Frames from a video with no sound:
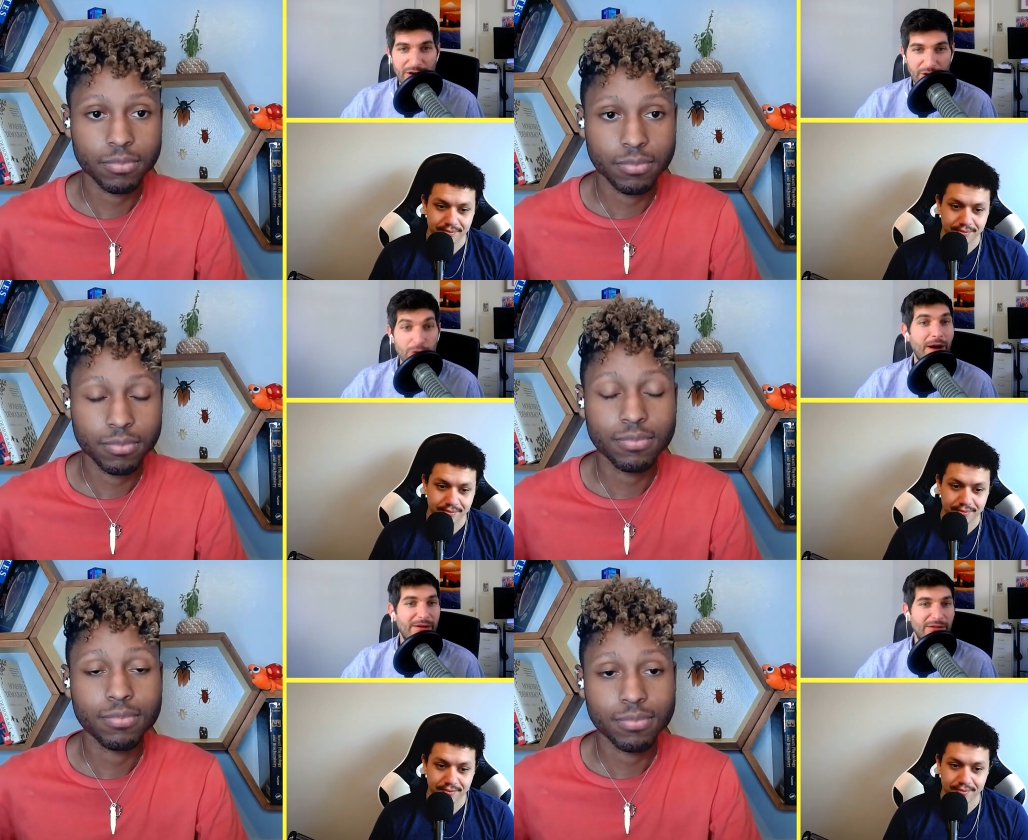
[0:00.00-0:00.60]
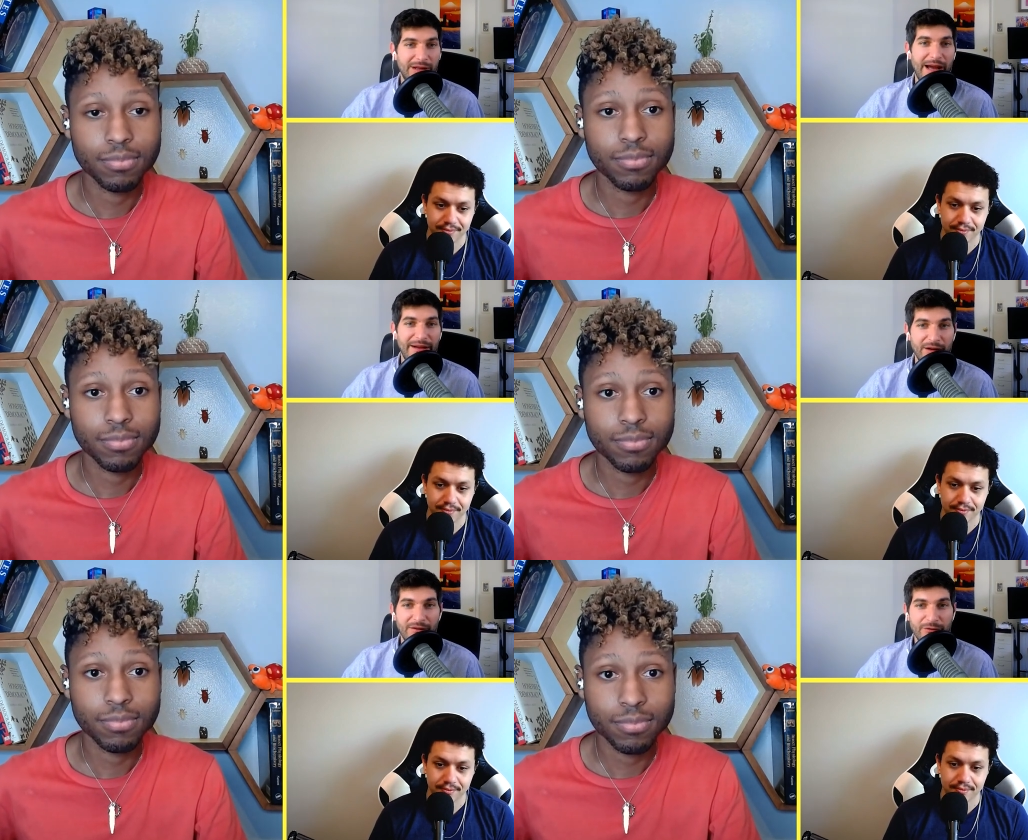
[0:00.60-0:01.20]
Speaker 1: you have a line
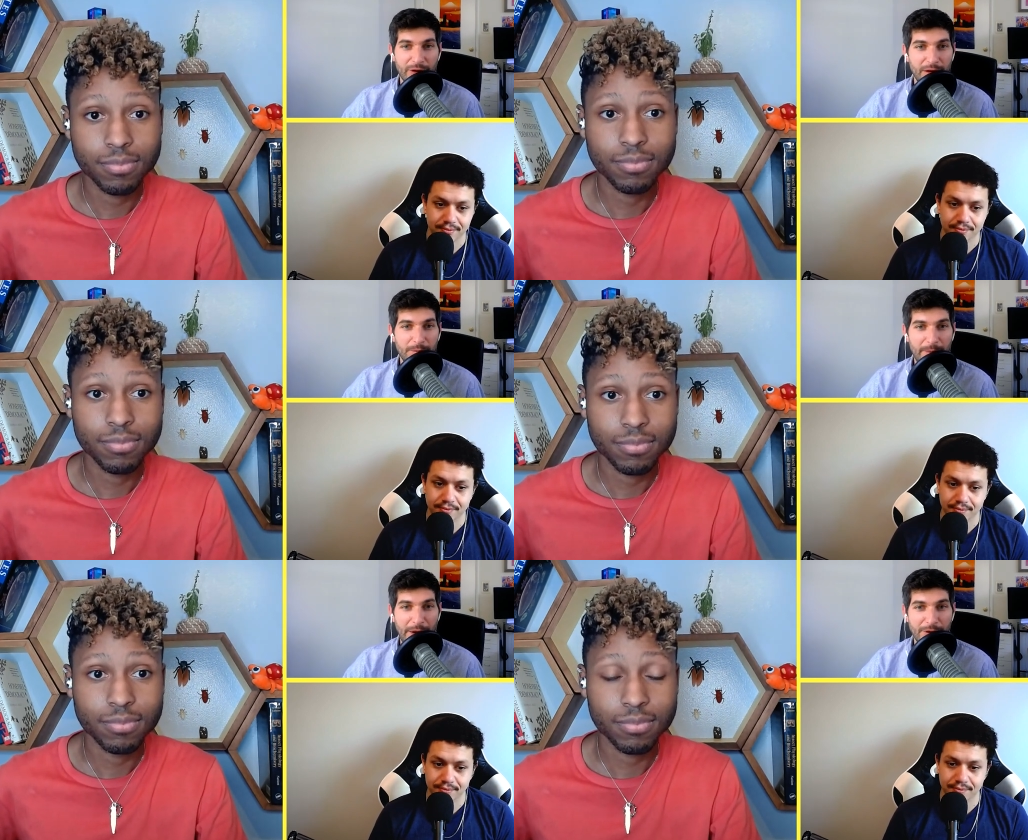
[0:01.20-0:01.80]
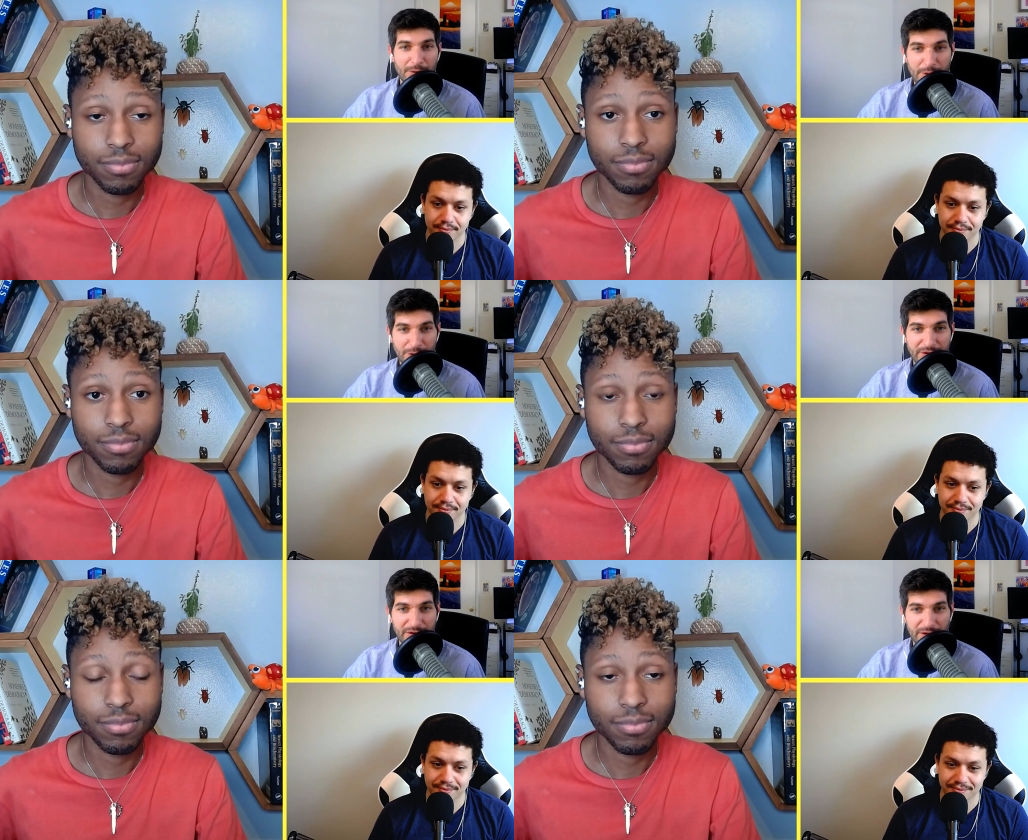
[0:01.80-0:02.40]
of cricket powder
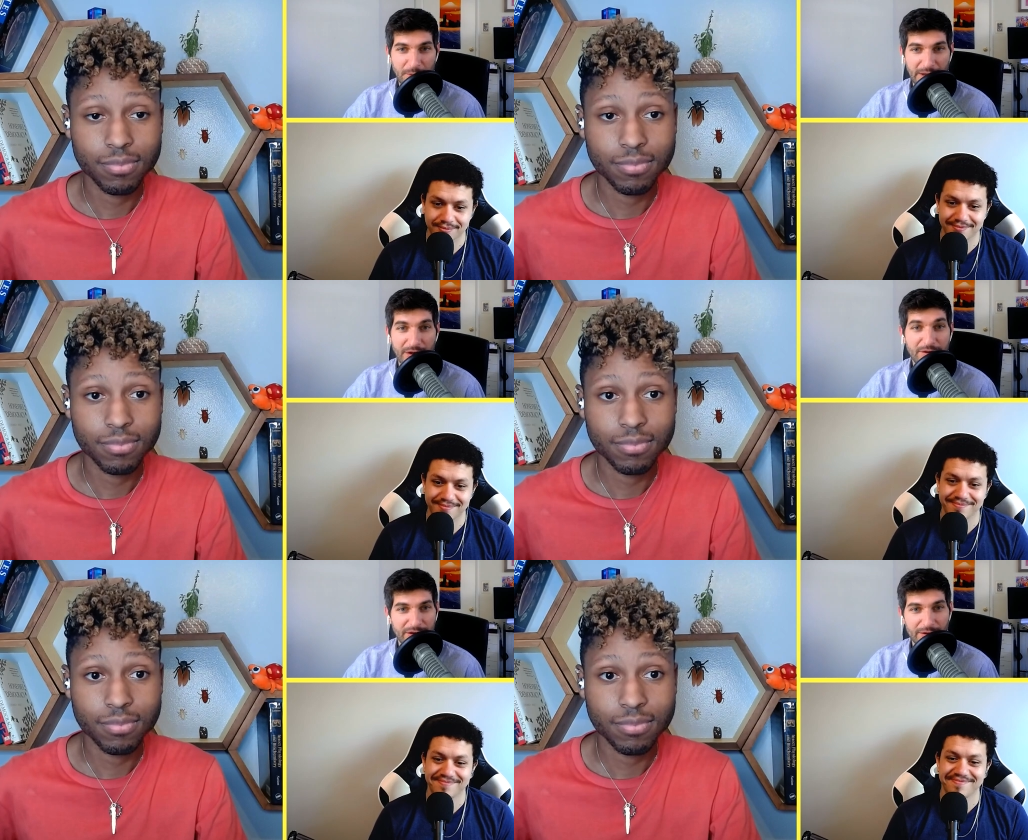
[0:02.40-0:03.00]
protein coming out. Is that